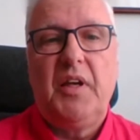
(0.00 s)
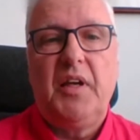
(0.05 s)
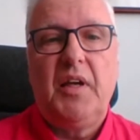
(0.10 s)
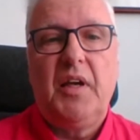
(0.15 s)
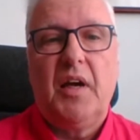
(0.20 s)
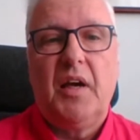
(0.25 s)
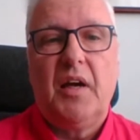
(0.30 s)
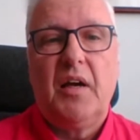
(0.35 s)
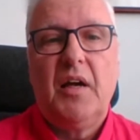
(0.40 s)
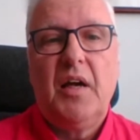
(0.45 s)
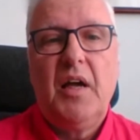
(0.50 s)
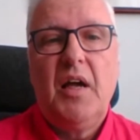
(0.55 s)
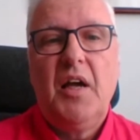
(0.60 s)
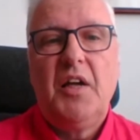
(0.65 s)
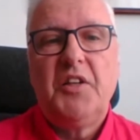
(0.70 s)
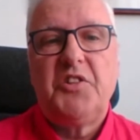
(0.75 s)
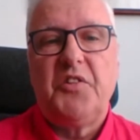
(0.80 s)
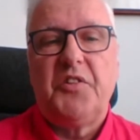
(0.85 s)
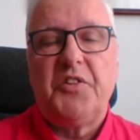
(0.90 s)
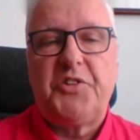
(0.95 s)
the
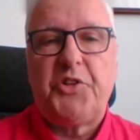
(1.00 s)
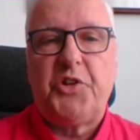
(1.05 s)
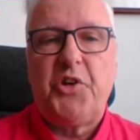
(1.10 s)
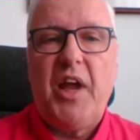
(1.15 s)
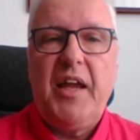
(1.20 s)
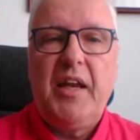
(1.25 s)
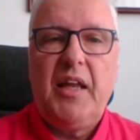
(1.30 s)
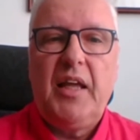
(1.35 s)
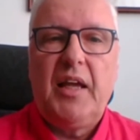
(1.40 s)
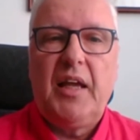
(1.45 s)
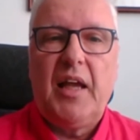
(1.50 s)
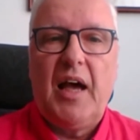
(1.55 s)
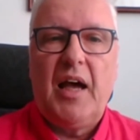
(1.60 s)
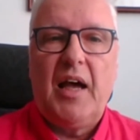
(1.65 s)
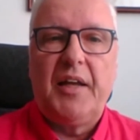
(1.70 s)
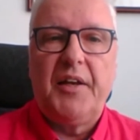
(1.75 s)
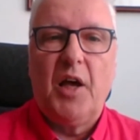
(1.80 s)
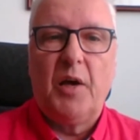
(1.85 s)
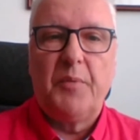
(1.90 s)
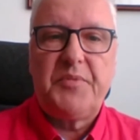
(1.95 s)
training
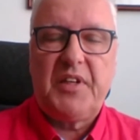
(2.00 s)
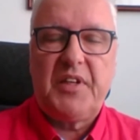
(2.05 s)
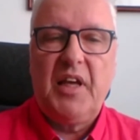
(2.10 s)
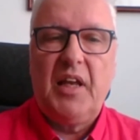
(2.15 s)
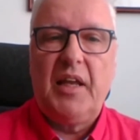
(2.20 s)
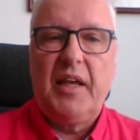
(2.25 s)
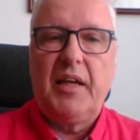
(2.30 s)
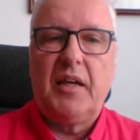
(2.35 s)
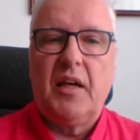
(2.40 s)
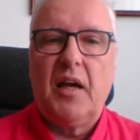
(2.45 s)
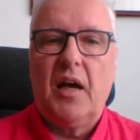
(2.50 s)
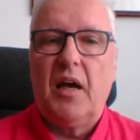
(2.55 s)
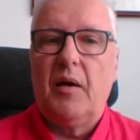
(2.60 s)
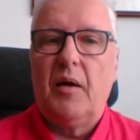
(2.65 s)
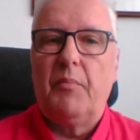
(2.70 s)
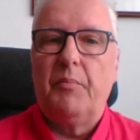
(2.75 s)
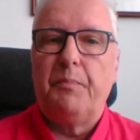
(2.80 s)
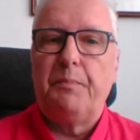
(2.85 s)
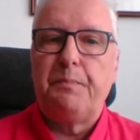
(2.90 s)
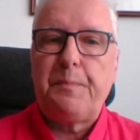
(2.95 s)
and upskilling
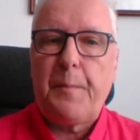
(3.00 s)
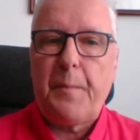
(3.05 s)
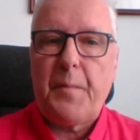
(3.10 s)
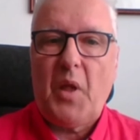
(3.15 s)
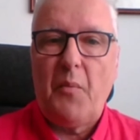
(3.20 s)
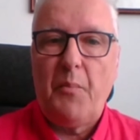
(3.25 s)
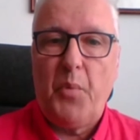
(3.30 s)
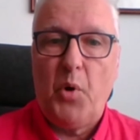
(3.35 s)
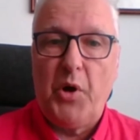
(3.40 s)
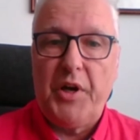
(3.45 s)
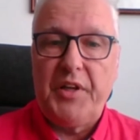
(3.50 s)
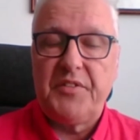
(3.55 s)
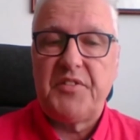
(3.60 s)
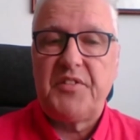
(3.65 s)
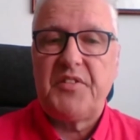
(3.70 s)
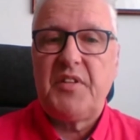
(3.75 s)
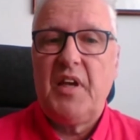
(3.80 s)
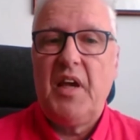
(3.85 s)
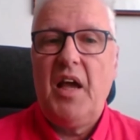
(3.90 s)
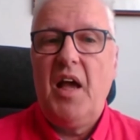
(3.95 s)

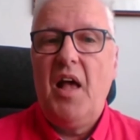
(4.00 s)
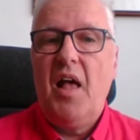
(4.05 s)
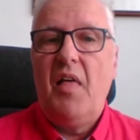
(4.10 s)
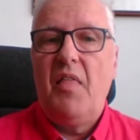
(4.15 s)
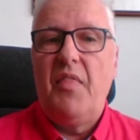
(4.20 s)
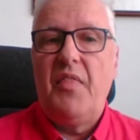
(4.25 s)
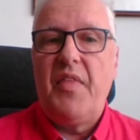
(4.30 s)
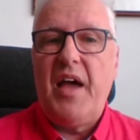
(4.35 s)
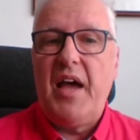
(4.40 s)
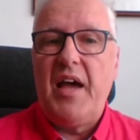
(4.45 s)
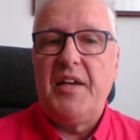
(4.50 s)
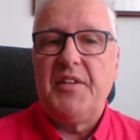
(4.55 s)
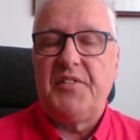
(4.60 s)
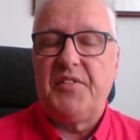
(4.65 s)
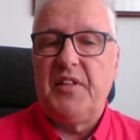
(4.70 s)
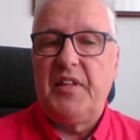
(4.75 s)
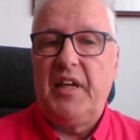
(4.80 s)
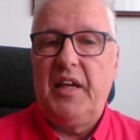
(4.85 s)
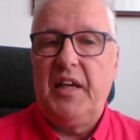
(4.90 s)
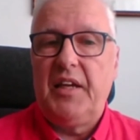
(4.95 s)
points.
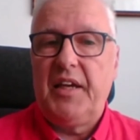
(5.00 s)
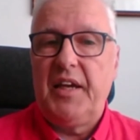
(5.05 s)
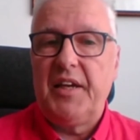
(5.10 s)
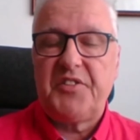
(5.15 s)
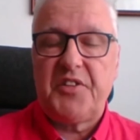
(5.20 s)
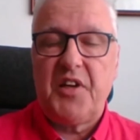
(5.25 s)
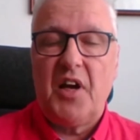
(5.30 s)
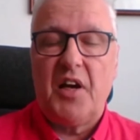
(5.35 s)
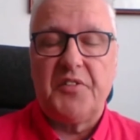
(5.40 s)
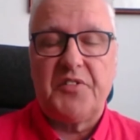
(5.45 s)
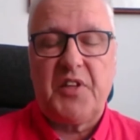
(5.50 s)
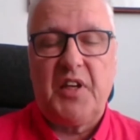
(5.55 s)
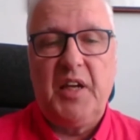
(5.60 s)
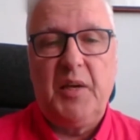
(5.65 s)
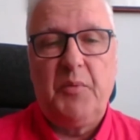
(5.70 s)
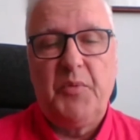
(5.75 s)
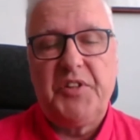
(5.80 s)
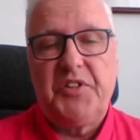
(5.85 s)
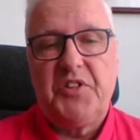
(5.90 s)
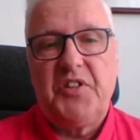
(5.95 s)
There's the Kickstart
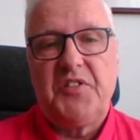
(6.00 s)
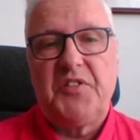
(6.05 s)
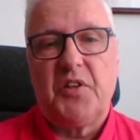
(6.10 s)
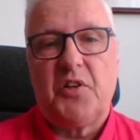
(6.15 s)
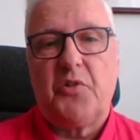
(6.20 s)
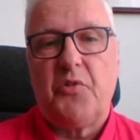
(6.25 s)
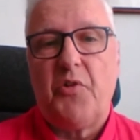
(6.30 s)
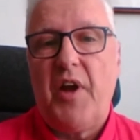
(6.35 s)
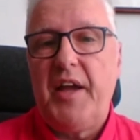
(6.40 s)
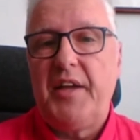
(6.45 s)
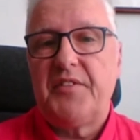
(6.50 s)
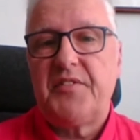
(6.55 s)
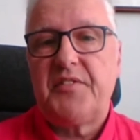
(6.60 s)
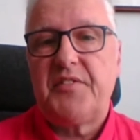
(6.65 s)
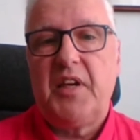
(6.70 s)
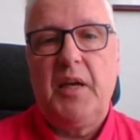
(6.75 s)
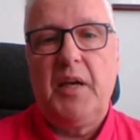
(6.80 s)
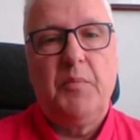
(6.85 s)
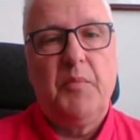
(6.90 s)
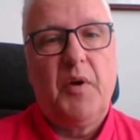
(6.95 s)
scheme, which is a
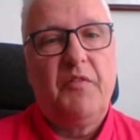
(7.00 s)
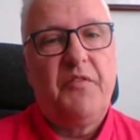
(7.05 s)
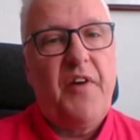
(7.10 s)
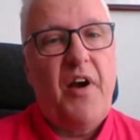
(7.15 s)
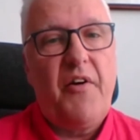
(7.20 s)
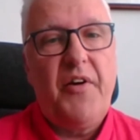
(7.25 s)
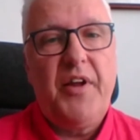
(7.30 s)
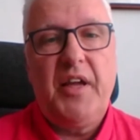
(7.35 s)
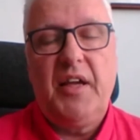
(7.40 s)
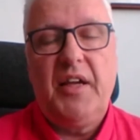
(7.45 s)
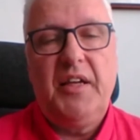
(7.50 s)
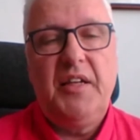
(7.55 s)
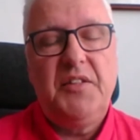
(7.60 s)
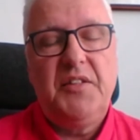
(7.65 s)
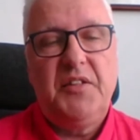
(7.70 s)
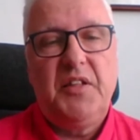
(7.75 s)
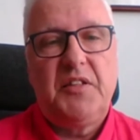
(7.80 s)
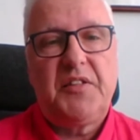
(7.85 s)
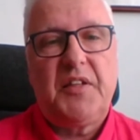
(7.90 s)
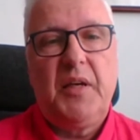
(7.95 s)
great scheme, a very
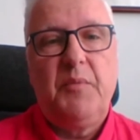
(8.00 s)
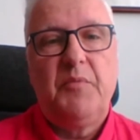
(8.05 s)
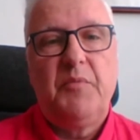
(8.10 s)
easy